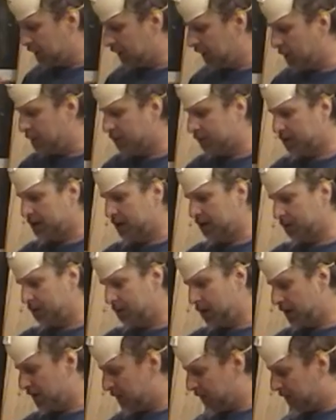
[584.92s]
I'm just getting
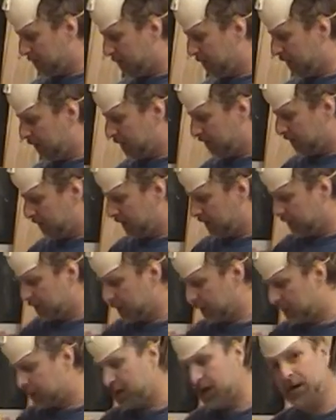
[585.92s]
ready with the belt
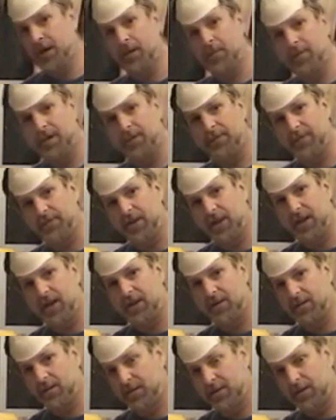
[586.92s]
sander to cut in my
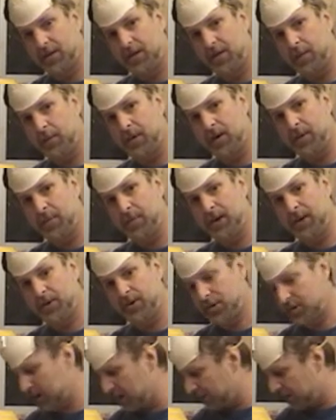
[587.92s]
fillets. I want to make
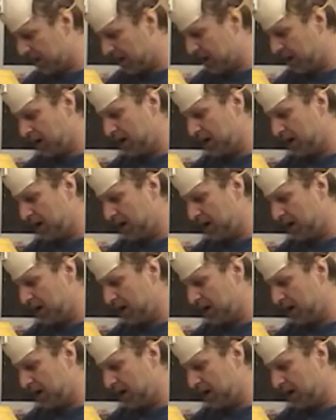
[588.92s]
sure I've got a